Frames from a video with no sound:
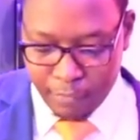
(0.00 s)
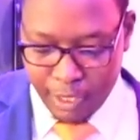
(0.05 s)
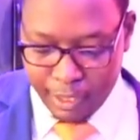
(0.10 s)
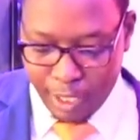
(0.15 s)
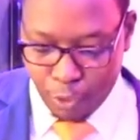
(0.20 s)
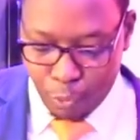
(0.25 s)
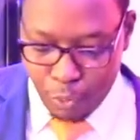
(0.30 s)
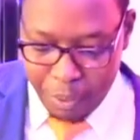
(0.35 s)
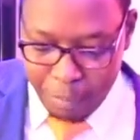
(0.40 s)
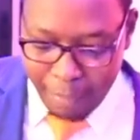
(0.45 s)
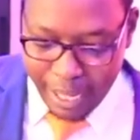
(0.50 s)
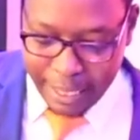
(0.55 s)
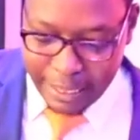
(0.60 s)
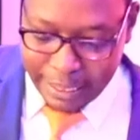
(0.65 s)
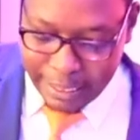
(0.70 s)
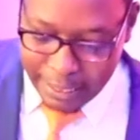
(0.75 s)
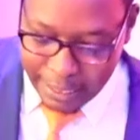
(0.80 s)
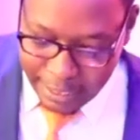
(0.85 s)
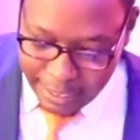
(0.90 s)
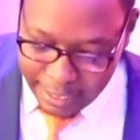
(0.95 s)
that we might
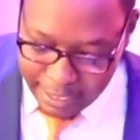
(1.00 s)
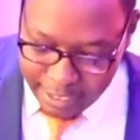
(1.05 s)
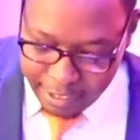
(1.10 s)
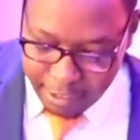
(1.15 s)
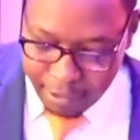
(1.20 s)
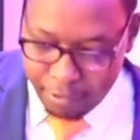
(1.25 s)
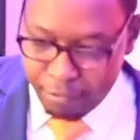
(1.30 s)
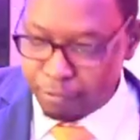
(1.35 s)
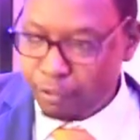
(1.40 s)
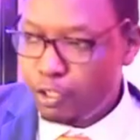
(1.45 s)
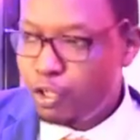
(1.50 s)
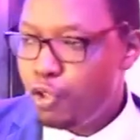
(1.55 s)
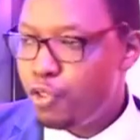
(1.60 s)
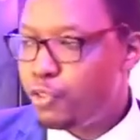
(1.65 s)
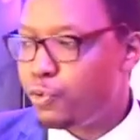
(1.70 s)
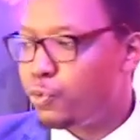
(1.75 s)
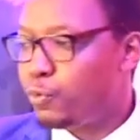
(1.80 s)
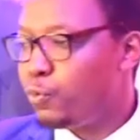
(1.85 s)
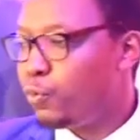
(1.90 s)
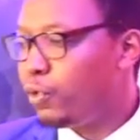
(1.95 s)
live
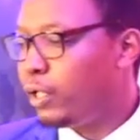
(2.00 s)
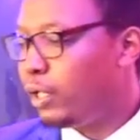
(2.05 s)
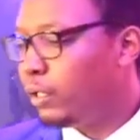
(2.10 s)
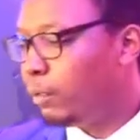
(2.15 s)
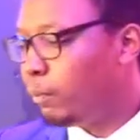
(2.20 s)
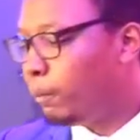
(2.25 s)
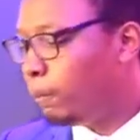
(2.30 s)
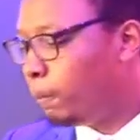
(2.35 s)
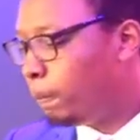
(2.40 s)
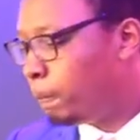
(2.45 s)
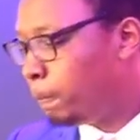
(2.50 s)
through him.